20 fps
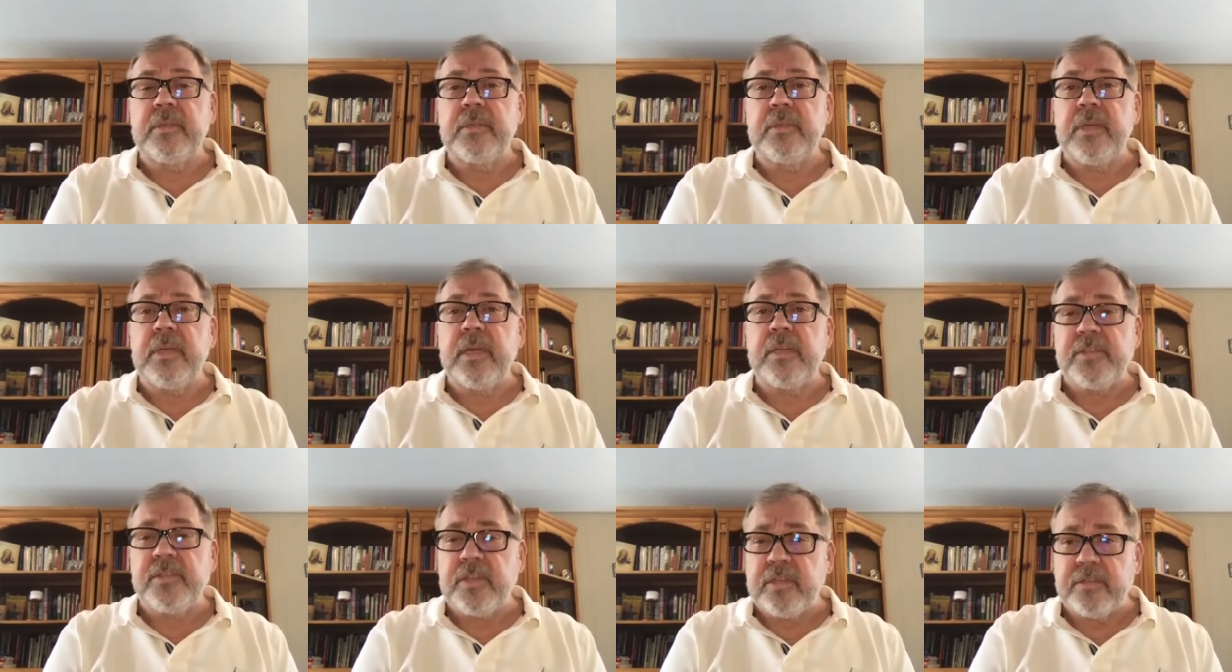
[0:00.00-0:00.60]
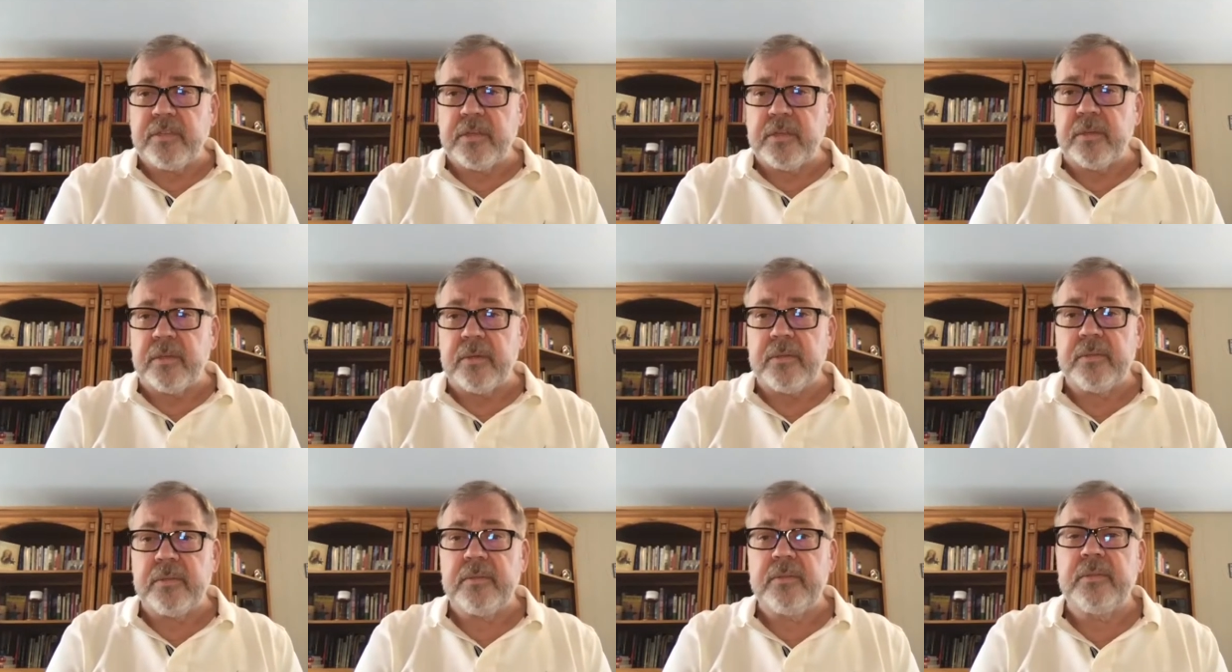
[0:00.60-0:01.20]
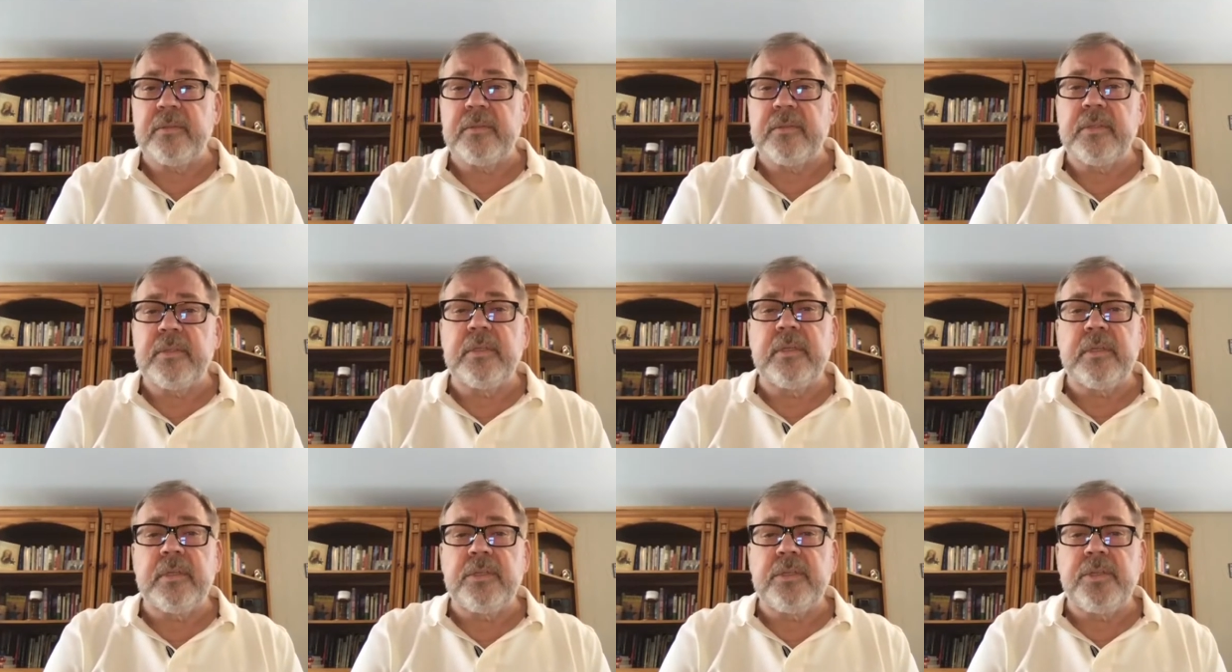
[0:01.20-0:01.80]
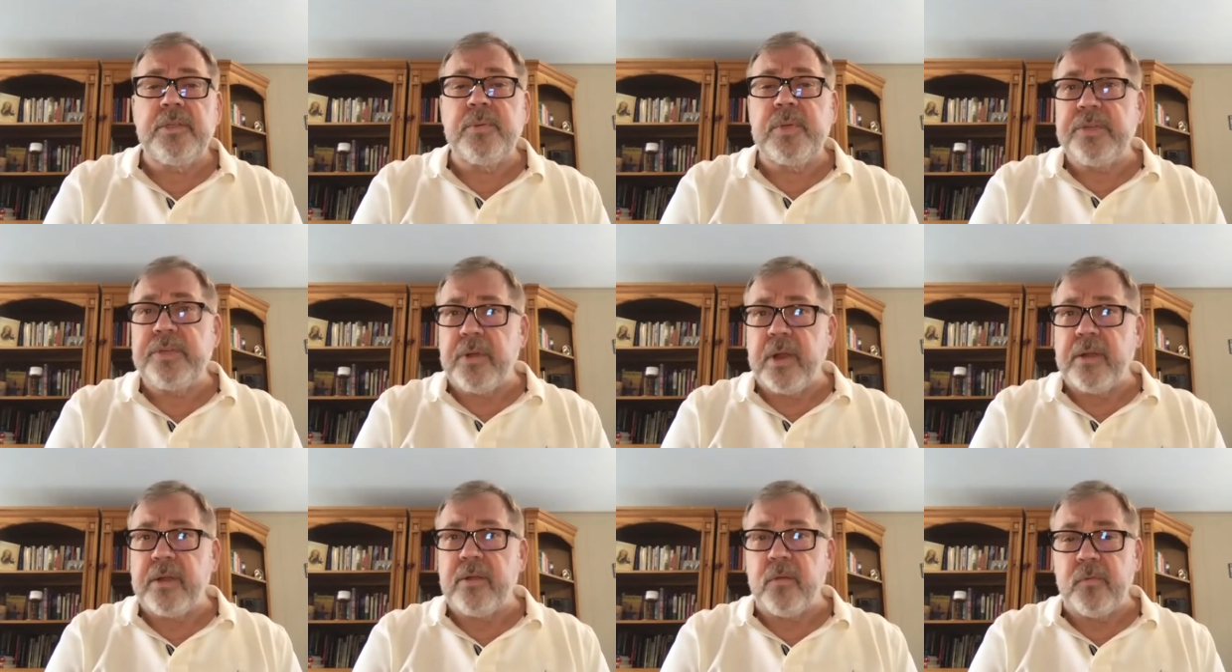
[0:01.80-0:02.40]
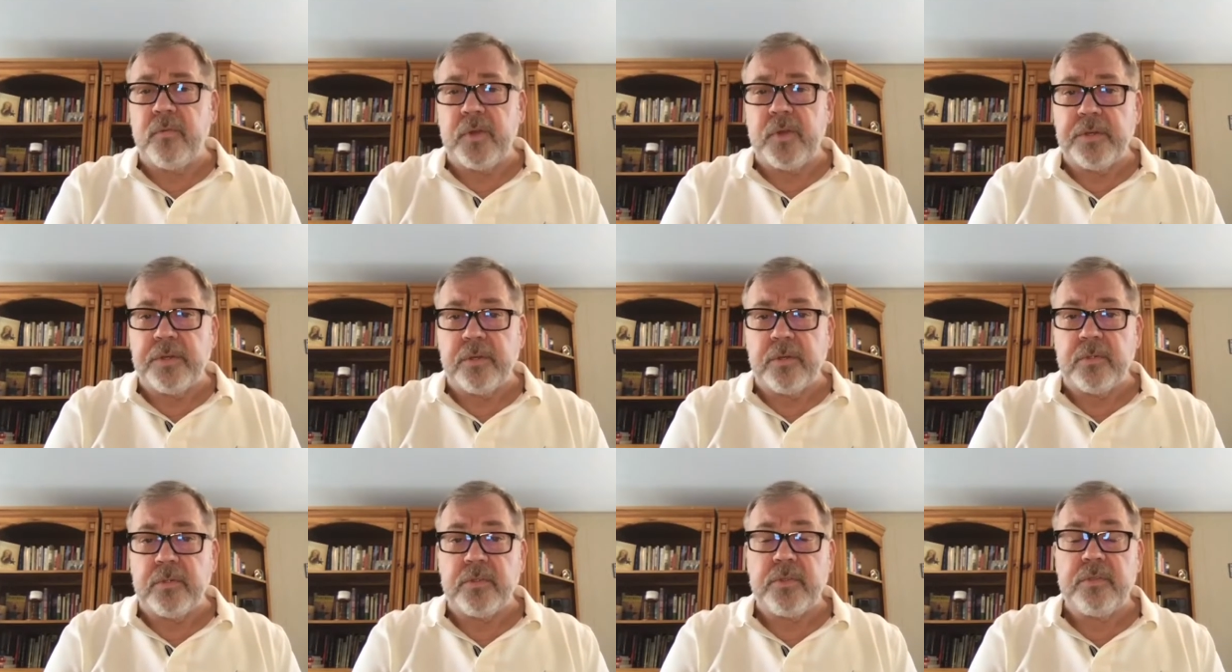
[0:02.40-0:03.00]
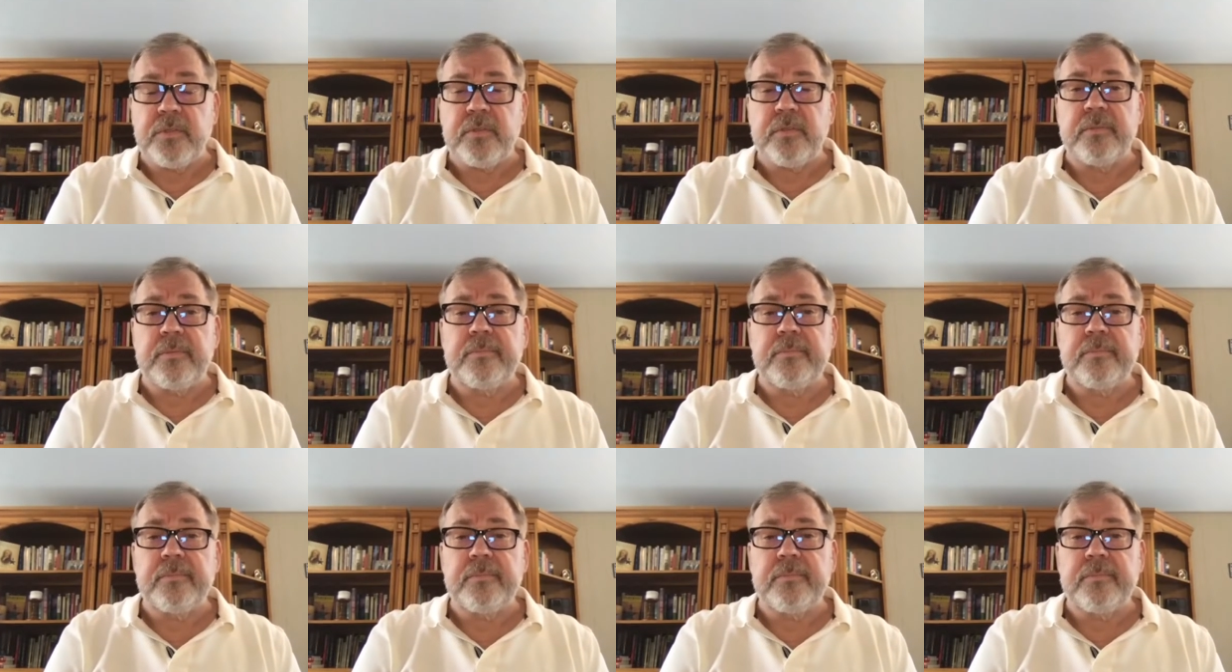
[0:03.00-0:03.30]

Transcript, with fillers: a sister to a drug overdose.